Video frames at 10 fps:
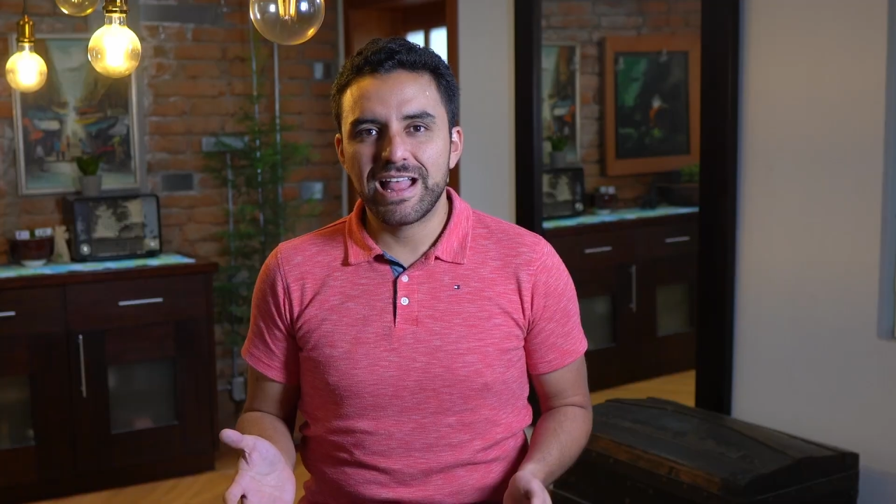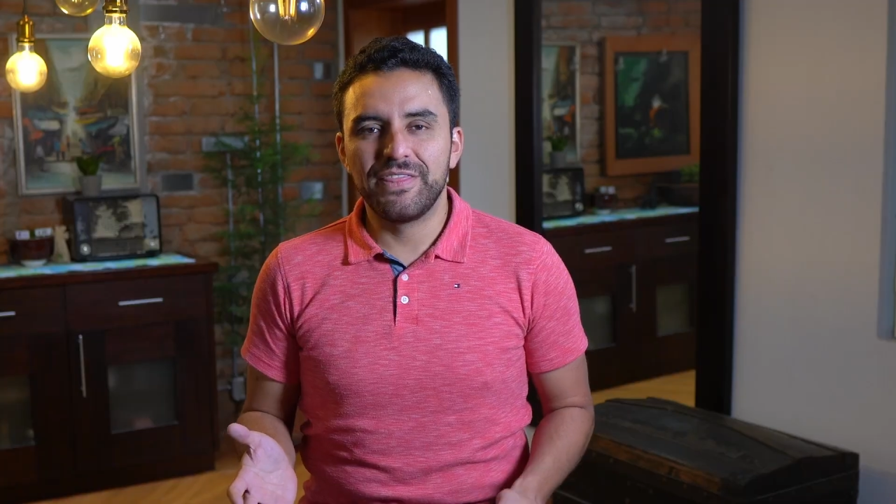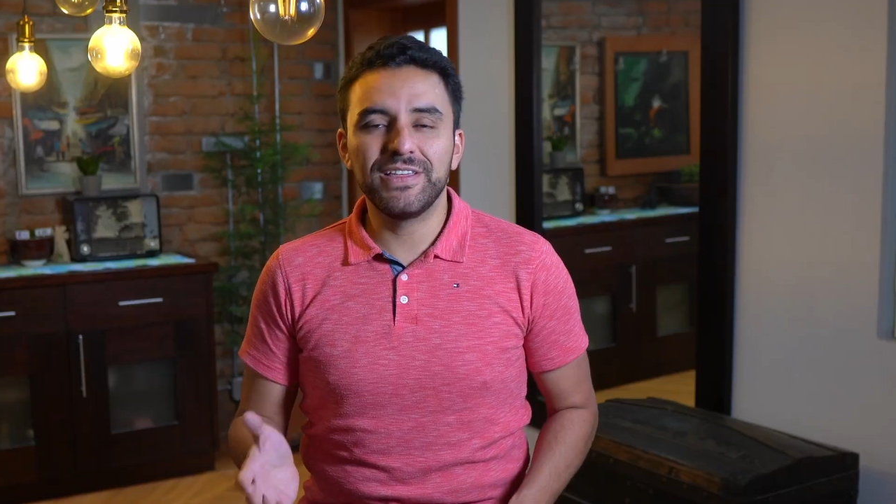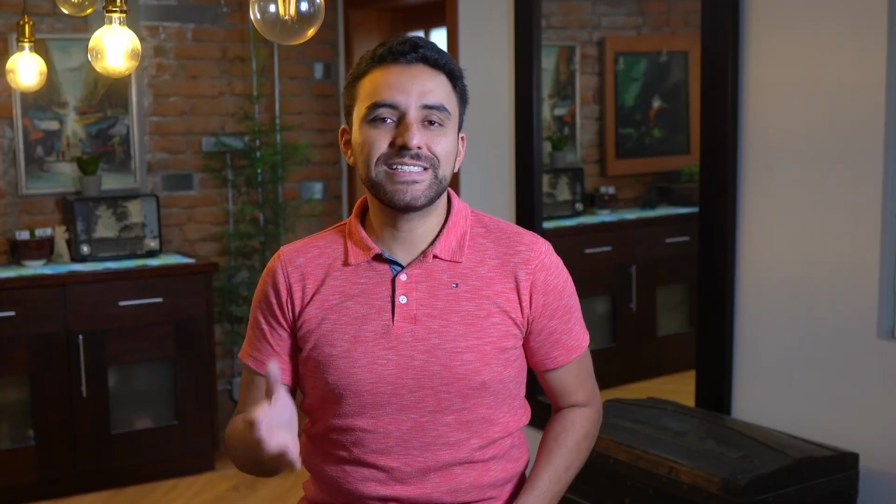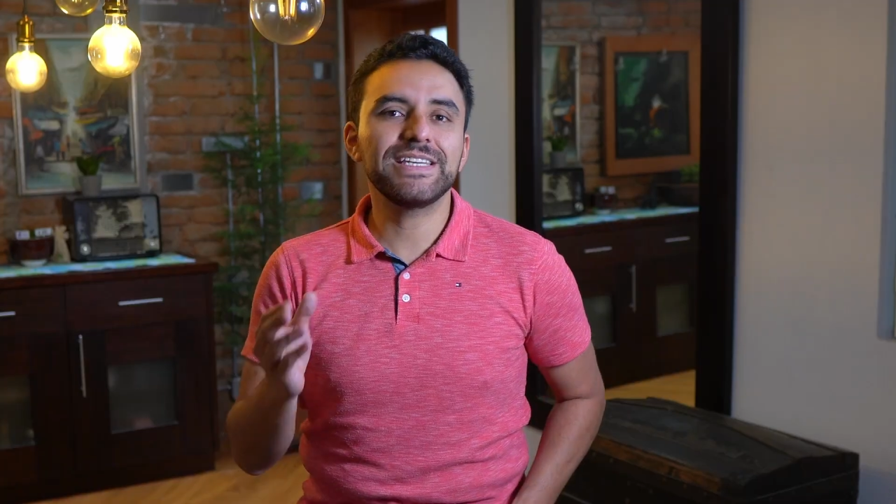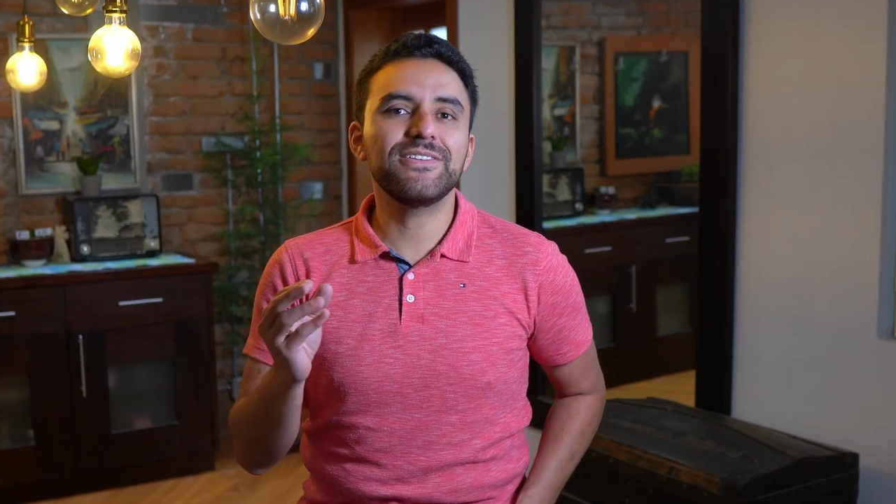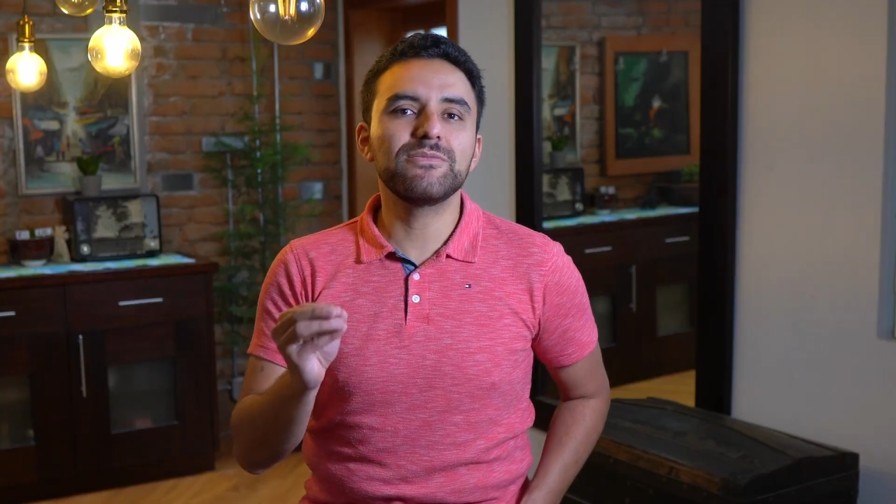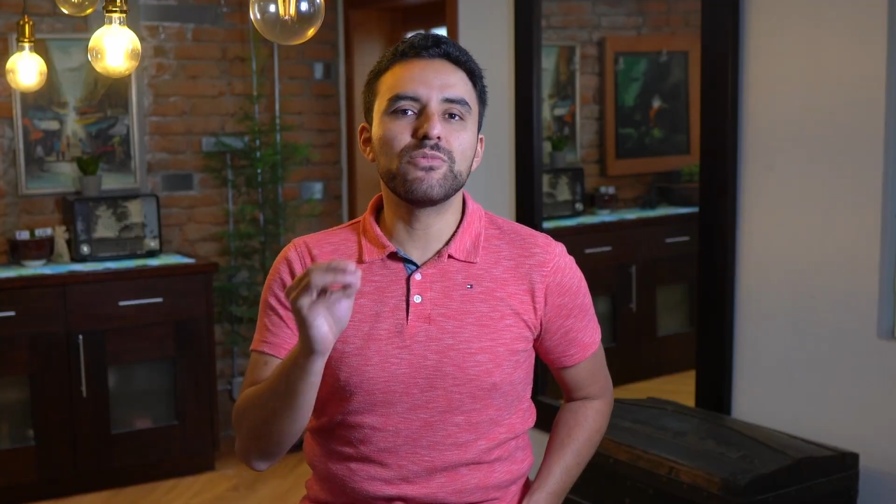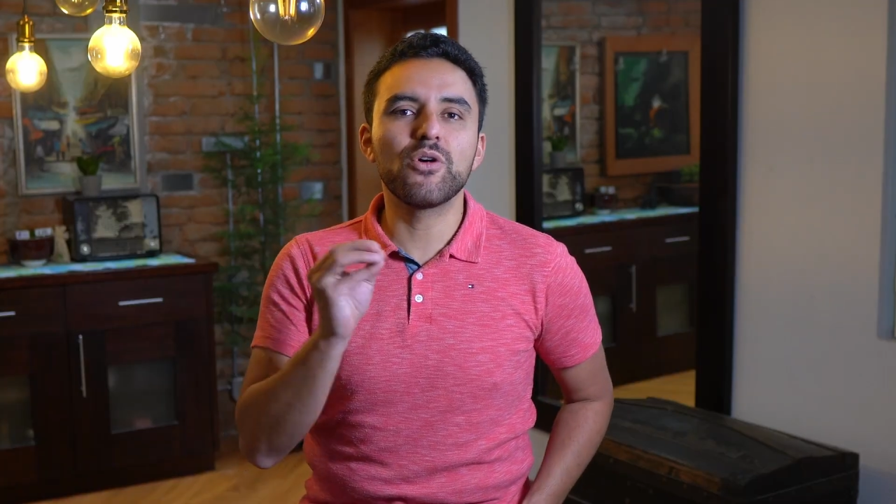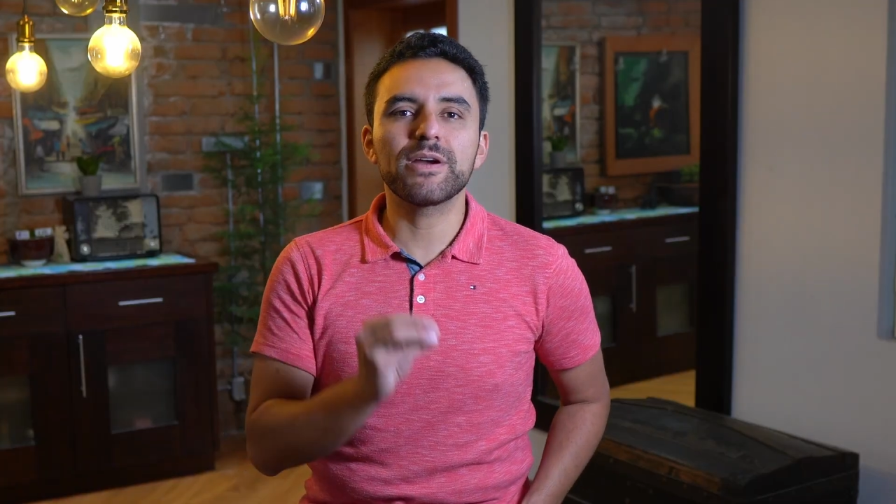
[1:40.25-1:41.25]
This is even
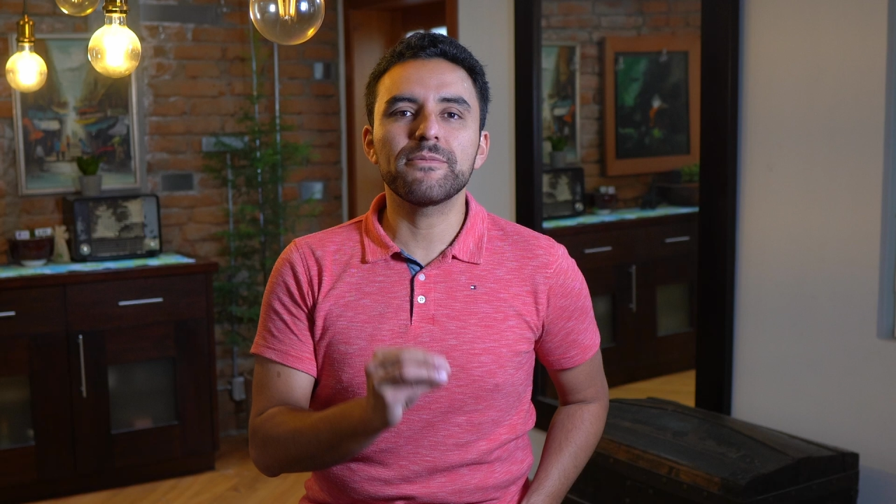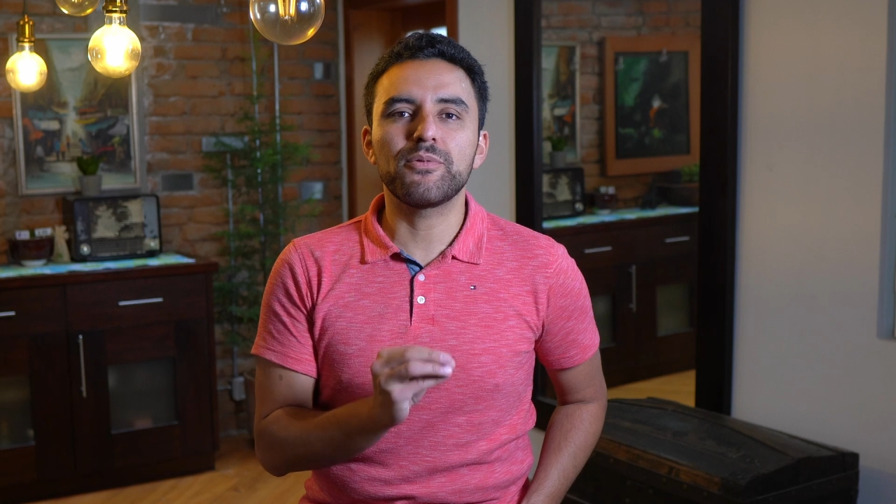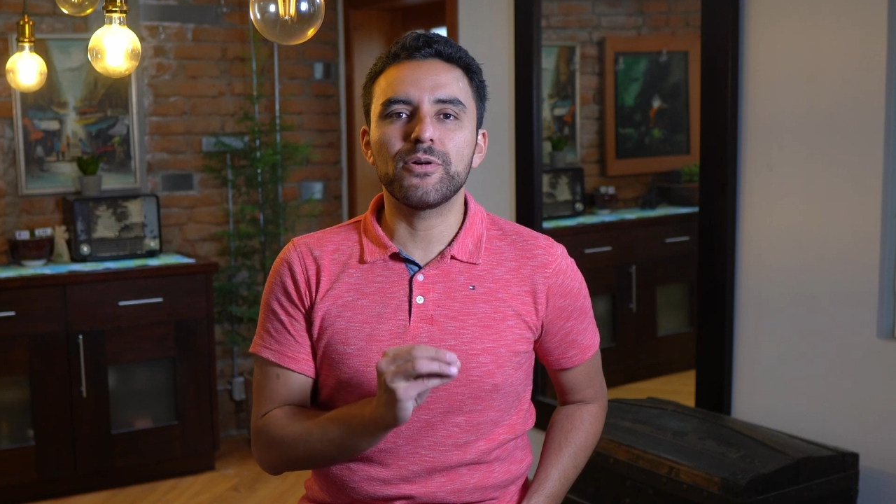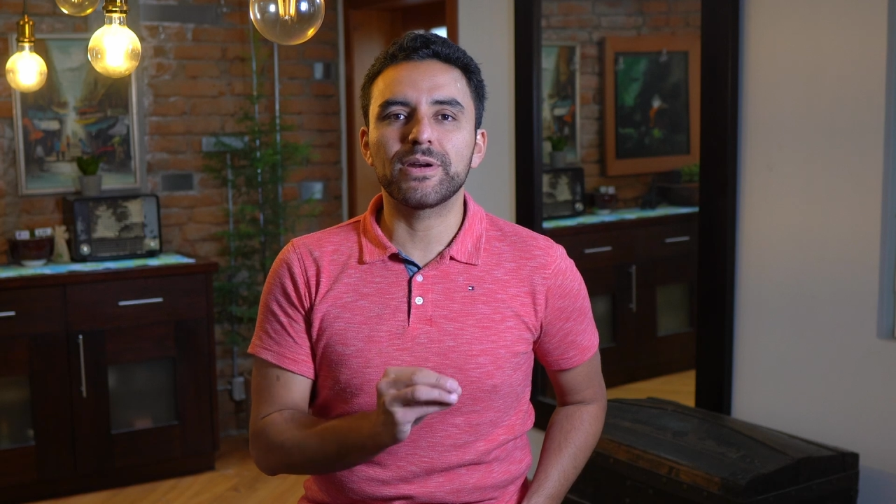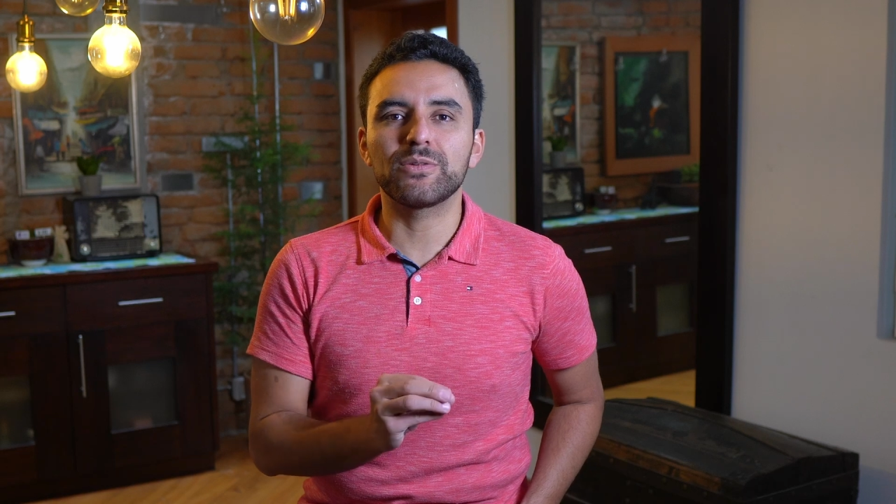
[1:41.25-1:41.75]
more important